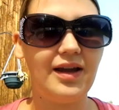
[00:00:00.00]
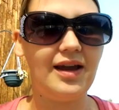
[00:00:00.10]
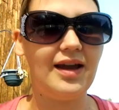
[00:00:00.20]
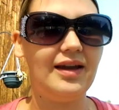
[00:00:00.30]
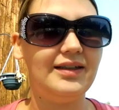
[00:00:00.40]

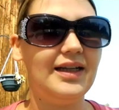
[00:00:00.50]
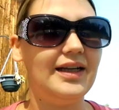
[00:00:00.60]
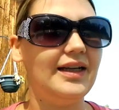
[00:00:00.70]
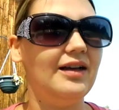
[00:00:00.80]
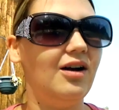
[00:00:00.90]
and
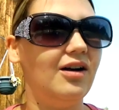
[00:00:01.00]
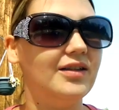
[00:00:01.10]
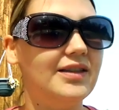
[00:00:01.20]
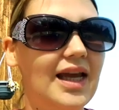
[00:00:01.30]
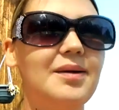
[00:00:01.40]
getting our
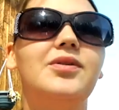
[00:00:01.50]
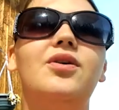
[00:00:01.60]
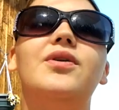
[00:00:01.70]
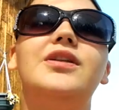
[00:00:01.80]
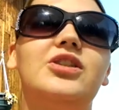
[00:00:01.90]
cable
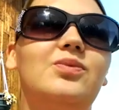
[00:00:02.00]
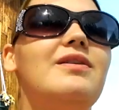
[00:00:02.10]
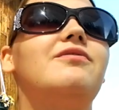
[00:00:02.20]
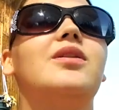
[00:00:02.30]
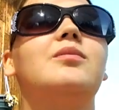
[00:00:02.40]
going, just
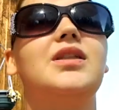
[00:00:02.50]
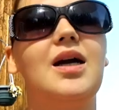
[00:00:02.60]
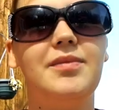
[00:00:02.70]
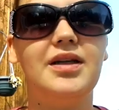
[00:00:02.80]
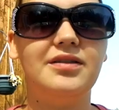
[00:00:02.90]
waiting for them to
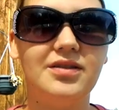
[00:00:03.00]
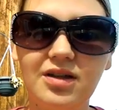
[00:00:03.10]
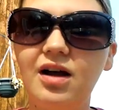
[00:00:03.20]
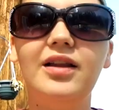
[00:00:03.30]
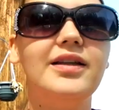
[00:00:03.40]
come in and
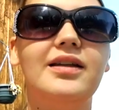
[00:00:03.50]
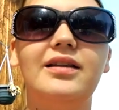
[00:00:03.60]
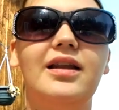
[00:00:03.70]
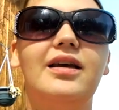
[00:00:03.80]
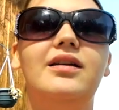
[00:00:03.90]
install it,
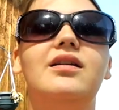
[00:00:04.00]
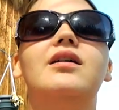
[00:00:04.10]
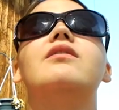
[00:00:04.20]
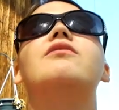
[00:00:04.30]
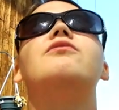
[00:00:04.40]
and then
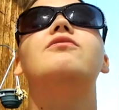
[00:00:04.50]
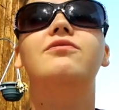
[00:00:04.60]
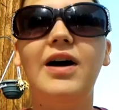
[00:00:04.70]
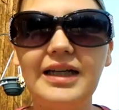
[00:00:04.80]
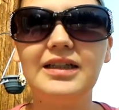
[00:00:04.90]

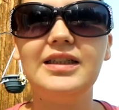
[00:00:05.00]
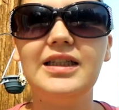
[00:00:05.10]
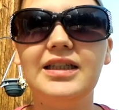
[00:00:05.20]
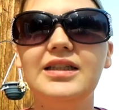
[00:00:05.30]
finally,